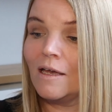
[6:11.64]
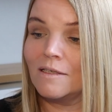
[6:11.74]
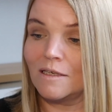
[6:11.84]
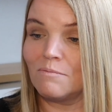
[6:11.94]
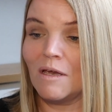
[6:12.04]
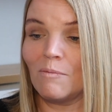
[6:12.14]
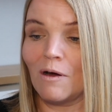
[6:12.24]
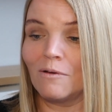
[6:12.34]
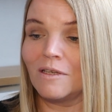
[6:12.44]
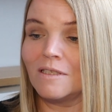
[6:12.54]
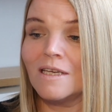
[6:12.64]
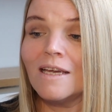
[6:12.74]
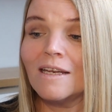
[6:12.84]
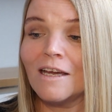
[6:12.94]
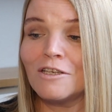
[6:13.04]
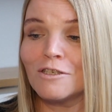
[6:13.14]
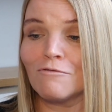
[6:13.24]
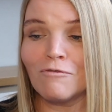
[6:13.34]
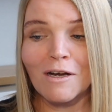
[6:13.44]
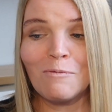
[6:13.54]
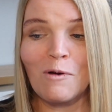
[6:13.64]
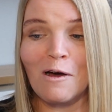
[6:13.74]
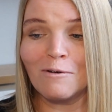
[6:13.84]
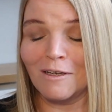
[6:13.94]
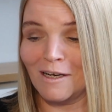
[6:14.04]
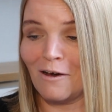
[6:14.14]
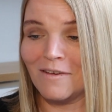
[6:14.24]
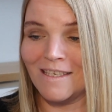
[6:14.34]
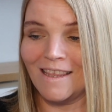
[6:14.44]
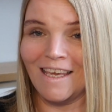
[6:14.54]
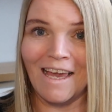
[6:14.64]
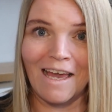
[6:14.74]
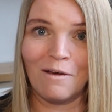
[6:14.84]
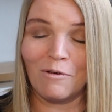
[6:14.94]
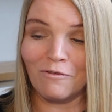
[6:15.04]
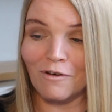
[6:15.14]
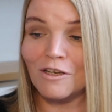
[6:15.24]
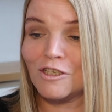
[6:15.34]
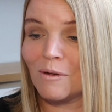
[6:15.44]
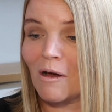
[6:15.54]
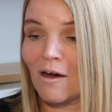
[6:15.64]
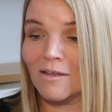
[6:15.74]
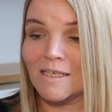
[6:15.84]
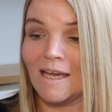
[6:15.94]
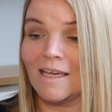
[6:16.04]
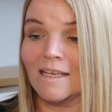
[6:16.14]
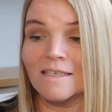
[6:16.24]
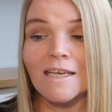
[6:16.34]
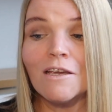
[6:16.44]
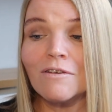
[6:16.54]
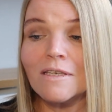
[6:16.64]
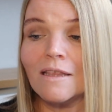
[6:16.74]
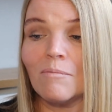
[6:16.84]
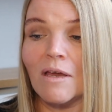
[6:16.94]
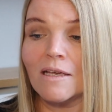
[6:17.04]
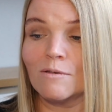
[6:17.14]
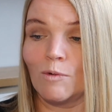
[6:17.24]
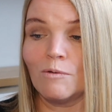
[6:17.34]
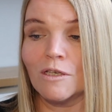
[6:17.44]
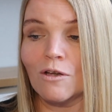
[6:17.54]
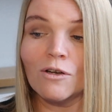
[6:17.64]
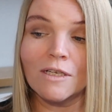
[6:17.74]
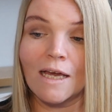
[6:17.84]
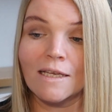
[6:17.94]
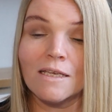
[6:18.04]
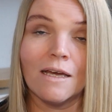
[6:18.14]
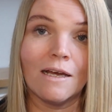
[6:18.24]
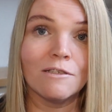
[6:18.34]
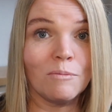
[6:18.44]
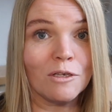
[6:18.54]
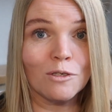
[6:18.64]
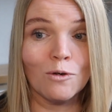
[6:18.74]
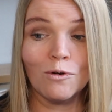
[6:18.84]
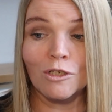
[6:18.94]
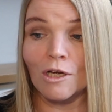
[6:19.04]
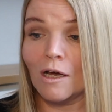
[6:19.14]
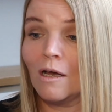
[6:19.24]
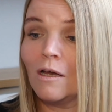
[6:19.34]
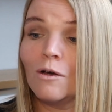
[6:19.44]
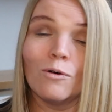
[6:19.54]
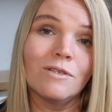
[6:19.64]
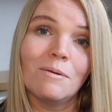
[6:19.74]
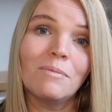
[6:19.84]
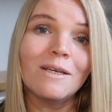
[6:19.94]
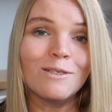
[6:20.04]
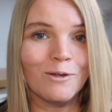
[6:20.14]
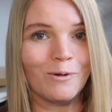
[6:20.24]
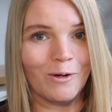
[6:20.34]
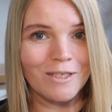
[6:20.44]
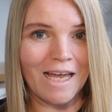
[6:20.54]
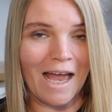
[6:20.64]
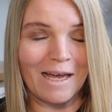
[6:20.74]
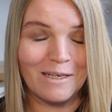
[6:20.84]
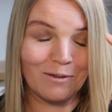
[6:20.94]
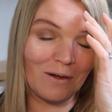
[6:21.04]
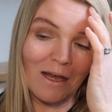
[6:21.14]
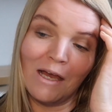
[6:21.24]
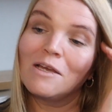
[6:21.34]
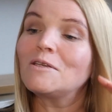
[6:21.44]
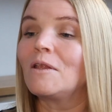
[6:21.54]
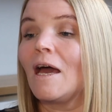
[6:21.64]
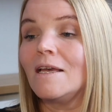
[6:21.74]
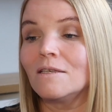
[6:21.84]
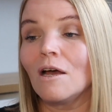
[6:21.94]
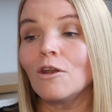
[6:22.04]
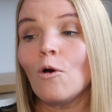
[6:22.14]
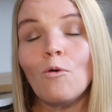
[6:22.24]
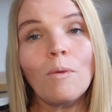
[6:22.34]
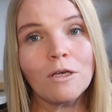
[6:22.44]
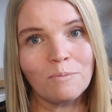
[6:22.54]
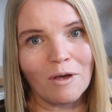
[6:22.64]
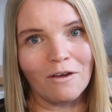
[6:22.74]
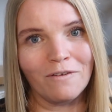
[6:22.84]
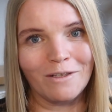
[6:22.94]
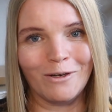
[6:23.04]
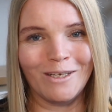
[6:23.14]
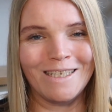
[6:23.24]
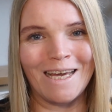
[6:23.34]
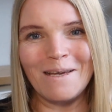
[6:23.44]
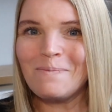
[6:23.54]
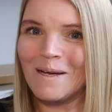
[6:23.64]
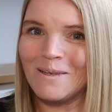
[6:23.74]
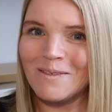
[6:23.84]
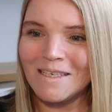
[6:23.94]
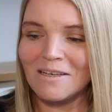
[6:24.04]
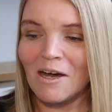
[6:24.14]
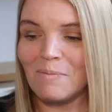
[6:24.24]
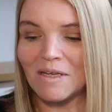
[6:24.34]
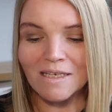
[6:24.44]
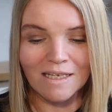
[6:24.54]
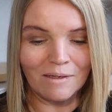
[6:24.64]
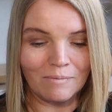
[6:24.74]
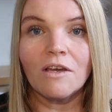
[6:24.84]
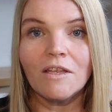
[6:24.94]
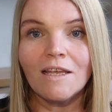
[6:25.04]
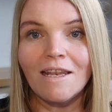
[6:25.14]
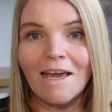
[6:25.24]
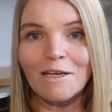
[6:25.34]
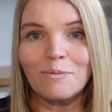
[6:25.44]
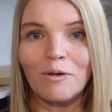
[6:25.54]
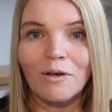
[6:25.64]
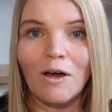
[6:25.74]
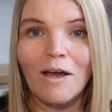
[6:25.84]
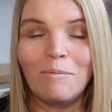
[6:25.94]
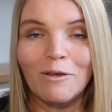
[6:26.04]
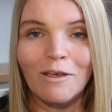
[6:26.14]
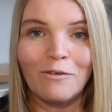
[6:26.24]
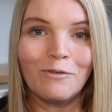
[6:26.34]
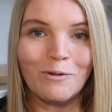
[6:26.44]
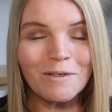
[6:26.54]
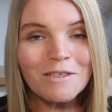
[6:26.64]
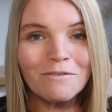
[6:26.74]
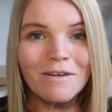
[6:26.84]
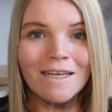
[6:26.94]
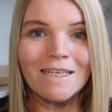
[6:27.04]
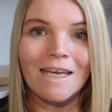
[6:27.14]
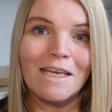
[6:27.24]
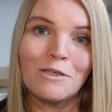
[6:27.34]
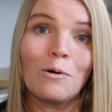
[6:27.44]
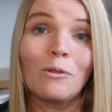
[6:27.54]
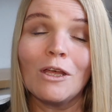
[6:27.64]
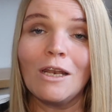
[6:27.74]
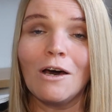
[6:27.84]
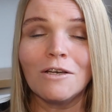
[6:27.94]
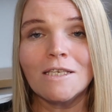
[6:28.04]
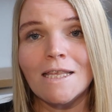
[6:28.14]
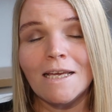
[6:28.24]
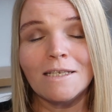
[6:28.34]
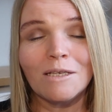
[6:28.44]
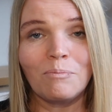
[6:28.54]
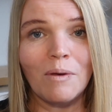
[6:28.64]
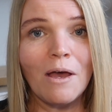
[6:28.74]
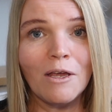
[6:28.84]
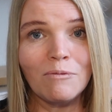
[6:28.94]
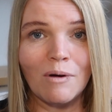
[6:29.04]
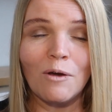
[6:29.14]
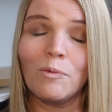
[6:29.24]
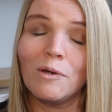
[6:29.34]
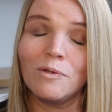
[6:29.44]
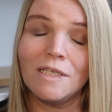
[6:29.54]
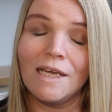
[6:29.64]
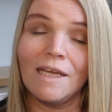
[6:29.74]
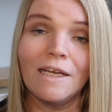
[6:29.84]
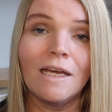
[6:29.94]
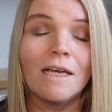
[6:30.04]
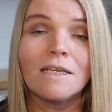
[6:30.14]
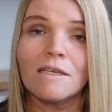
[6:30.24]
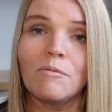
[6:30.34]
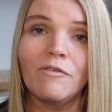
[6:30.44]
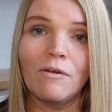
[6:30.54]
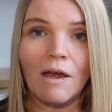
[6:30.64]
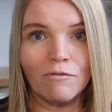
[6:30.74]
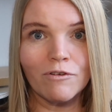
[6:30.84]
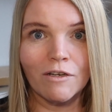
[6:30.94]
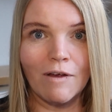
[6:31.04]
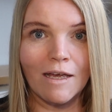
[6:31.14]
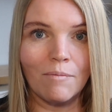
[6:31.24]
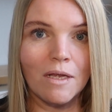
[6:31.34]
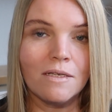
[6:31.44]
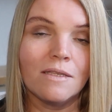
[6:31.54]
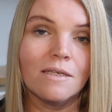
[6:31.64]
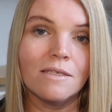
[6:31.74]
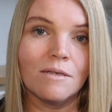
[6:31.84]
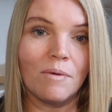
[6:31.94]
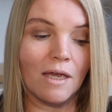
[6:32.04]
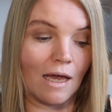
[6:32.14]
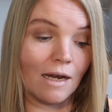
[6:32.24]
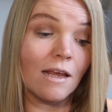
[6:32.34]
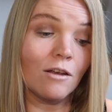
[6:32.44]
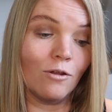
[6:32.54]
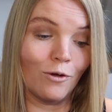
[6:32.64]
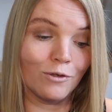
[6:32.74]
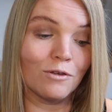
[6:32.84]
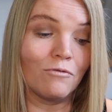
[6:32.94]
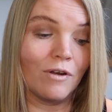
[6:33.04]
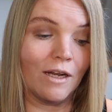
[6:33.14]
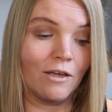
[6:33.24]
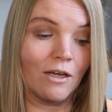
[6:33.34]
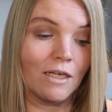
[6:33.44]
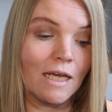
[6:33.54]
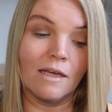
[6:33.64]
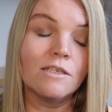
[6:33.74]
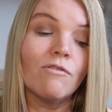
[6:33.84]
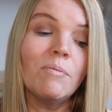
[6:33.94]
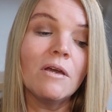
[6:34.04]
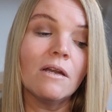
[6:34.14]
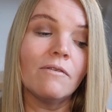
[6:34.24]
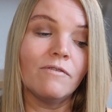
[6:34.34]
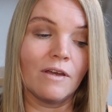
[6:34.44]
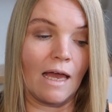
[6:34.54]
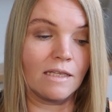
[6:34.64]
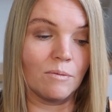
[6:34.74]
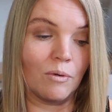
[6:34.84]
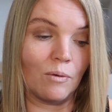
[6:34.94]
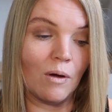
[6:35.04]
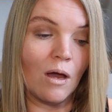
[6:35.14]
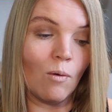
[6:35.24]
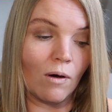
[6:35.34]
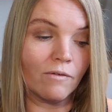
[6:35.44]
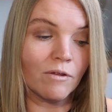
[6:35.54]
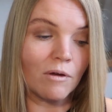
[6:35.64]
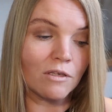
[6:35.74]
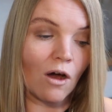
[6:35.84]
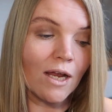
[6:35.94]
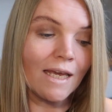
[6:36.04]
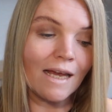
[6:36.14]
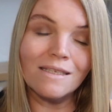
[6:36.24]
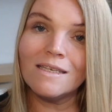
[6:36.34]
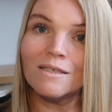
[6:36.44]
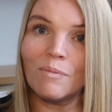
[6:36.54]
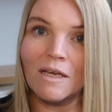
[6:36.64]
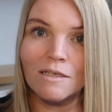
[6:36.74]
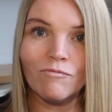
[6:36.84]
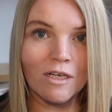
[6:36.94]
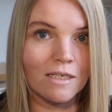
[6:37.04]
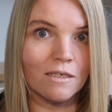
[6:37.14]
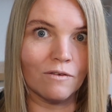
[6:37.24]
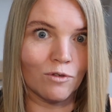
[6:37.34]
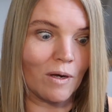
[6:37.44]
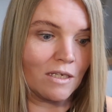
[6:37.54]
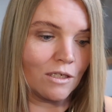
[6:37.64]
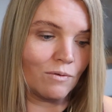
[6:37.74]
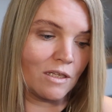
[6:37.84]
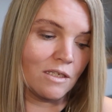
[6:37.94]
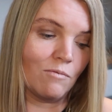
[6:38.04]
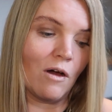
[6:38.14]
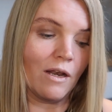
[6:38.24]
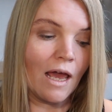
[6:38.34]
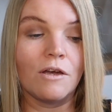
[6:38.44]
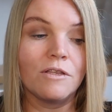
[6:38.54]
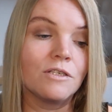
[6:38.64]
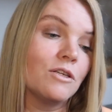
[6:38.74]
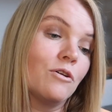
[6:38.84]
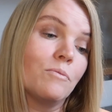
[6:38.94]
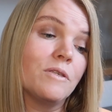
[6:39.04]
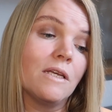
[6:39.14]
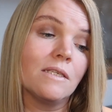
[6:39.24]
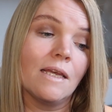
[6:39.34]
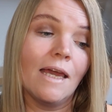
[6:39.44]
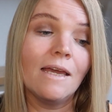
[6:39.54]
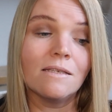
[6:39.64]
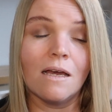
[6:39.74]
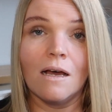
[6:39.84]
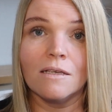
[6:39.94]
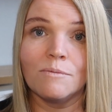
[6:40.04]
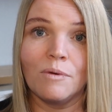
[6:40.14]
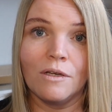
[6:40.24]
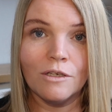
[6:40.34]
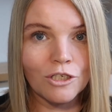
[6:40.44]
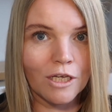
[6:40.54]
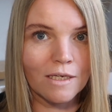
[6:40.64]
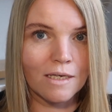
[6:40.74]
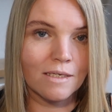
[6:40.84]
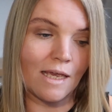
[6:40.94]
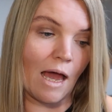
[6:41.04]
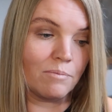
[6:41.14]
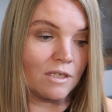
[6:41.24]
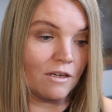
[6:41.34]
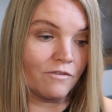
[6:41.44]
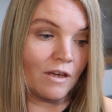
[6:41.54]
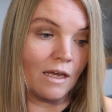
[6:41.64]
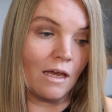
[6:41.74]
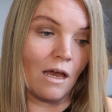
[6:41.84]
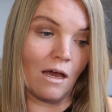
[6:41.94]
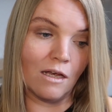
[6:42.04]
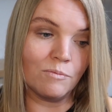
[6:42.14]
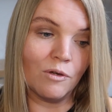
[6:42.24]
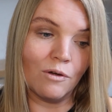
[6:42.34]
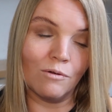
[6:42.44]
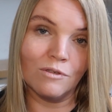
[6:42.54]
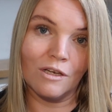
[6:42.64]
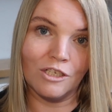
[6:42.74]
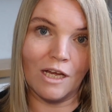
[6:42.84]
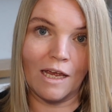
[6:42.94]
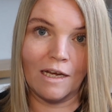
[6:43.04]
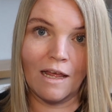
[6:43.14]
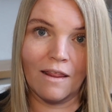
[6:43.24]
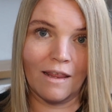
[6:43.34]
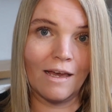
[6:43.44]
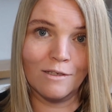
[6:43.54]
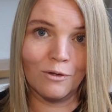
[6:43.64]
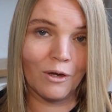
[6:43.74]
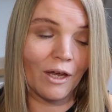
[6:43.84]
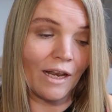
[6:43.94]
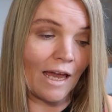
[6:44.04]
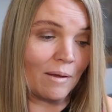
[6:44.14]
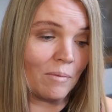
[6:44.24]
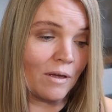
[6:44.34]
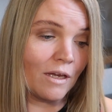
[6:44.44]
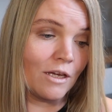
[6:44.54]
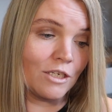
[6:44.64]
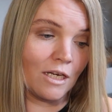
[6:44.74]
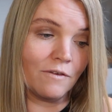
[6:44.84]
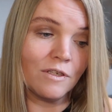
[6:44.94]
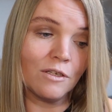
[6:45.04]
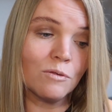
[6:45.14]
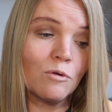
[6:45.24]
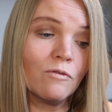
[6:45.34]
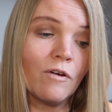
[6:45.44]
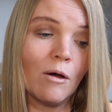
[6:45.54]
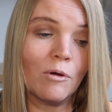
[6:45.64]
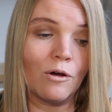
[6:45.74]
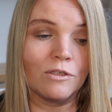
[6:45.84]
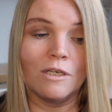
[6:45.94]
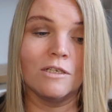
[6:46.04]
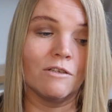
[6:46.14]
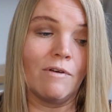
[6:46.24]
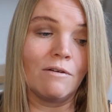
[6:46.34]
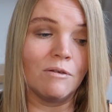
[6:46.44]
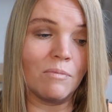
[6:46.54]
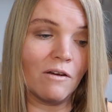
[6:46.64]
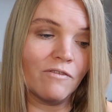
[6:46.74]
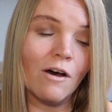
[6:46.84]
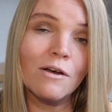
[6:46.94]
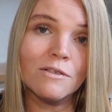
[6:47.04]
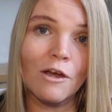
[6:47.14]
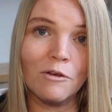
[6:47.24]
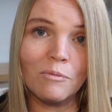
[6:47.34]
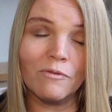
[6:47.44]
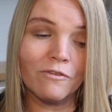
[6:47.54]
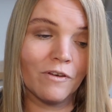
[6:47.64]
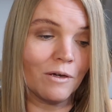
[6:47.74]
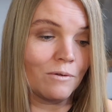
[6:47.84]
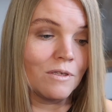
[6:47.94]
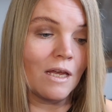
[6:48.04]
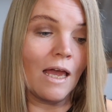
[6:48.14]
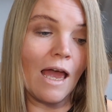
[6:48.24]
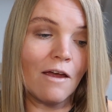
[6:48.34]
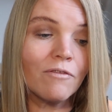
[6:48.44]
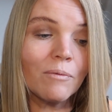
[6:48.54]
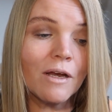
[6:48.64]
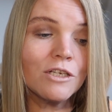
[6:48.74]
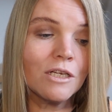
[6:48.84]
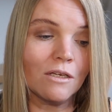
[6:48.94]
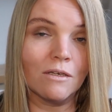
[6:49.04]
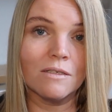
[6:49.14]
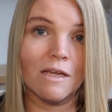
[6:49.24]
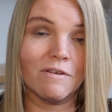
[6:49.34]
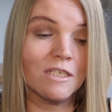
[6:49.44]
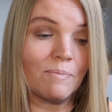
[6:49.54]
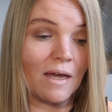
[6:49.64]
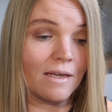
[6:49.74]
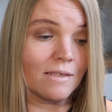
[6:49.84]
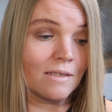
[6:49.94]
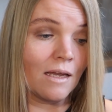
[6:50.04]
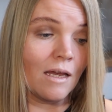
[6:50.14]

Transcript: It says, meanwhile, the teenagers are running wild and love is in the air. With friendship, heartache and secrets in the mix, will this holiday turn out to be a scorcher or simply too hot to handle? So that is An Almost Perfect Holiday by Lucy Diamond. So the next book I am looking forward to reading is called The Last Thing to Burn by Will Dean. Some of you have already recommended this to me, and it looks really good. It's gripping and unforgettable, one of the most highly anticipated releases of 2021. So the synopsis: he is her husband, she is his captive. Her husband calls her Jane. That is not her name. She lives in a small farm cottage surrounded by vast open fields. Everywhere she looks there is space.